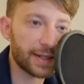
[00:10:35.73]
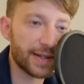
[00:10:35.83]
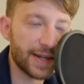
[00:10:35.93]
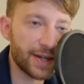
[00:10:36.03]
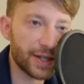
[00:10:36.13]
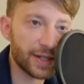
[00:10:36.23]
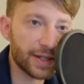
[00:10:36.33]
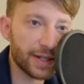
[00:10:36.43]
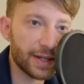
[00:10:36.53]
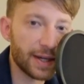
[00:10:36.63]

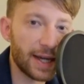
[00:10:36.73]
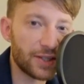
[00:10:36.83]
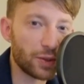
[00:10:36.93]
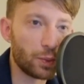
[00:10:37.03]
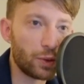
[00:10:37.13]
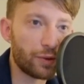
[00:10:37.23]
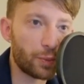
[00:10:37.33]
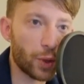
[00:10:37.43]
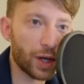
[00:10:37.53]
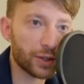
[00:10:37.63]
decisions and to move
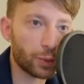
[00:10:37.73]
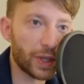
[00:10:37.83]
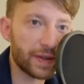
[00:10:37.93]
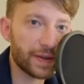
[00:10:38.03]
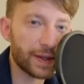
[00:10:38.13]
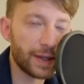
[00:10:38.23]
abroad with